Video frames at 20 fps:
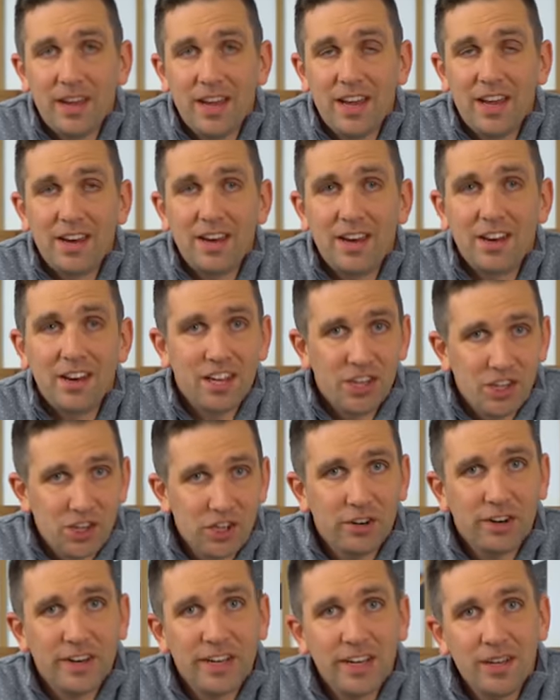And
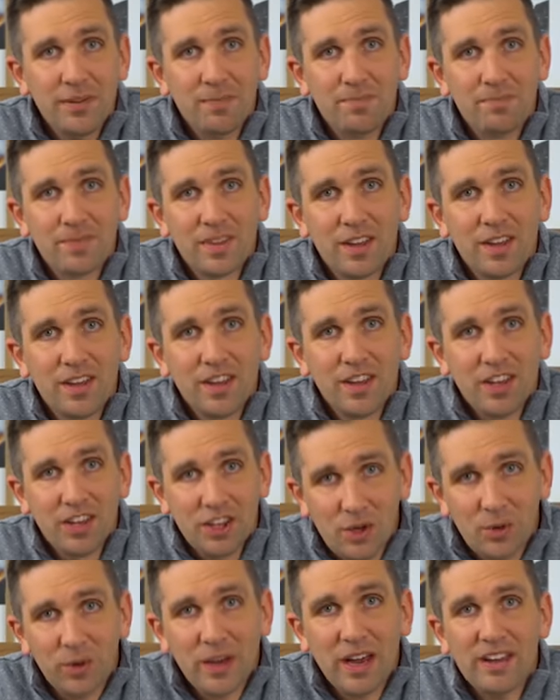Nigeria,
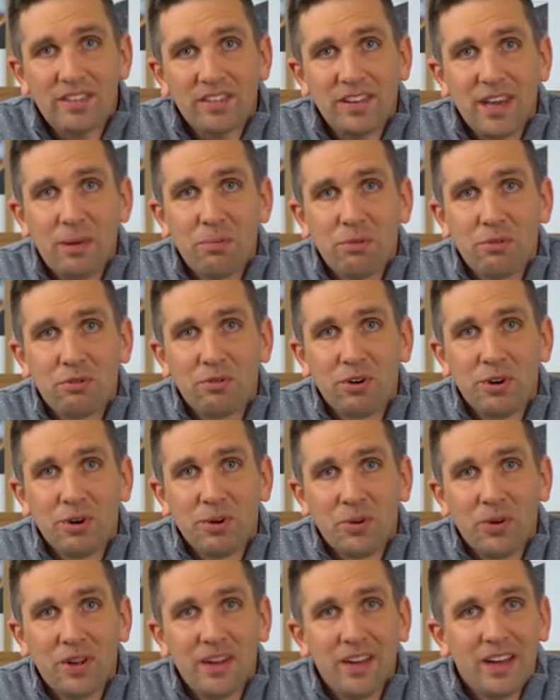you guys came
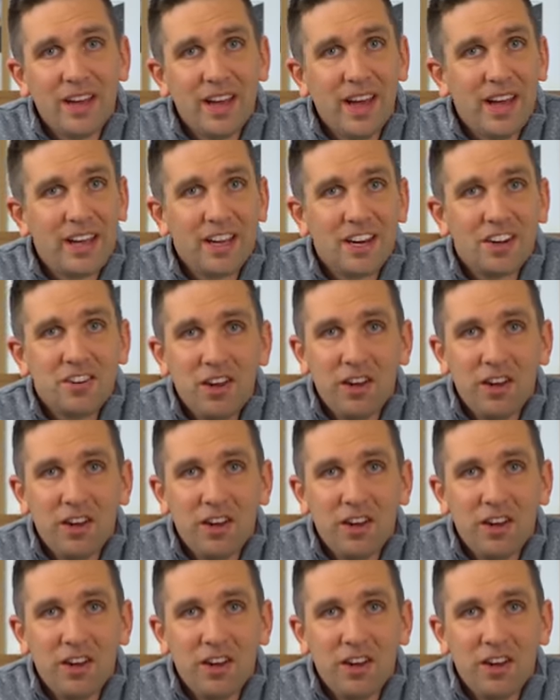through. I got a